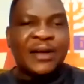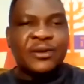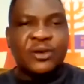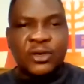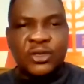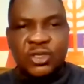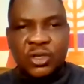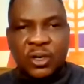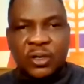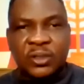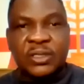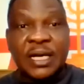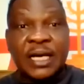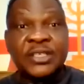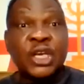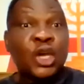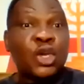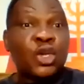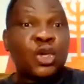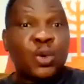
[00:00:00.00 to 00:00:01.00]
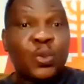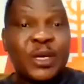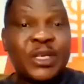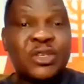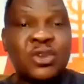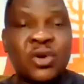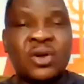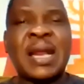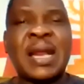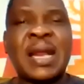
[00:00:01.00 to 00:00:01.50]
out those altars, you will
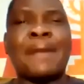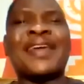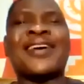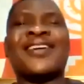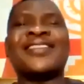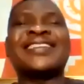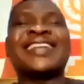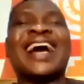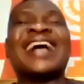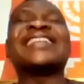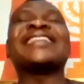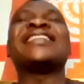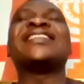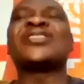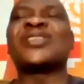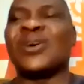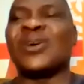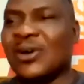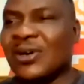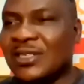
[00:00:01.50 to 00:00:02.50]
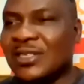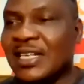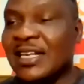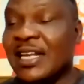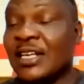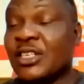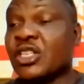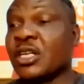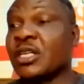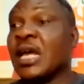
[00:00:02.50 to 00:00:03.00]
throw down because that is your
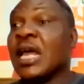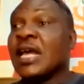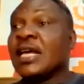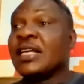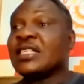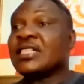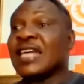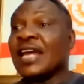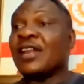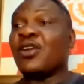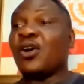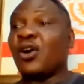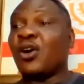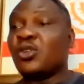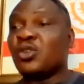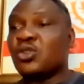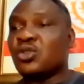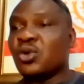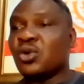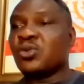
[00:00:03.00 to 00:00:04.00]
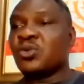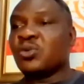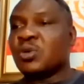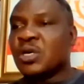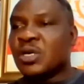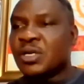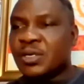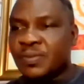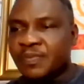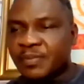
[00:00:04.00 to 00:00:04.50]
ordination. He said unto
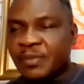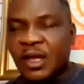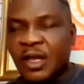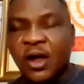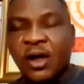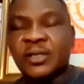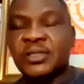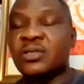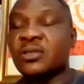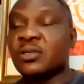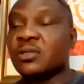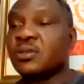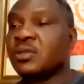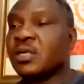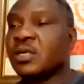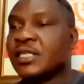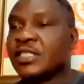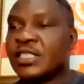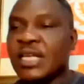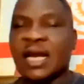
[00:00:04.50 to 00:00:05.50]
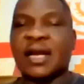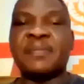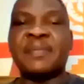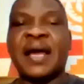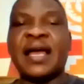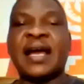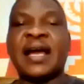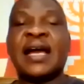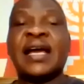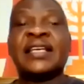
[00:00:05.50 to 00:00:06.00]
unto
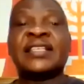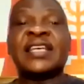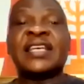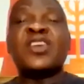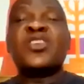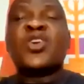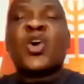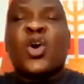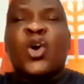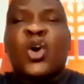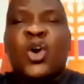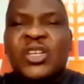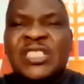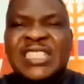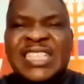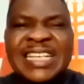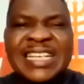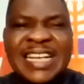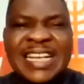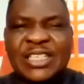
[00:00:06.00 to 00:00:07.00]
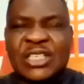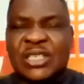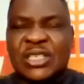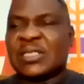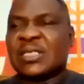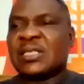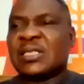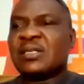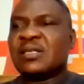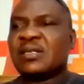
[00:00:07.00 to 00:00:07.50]
Jeremiah, he said, Your
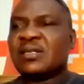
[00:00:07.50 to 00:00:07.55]
ordination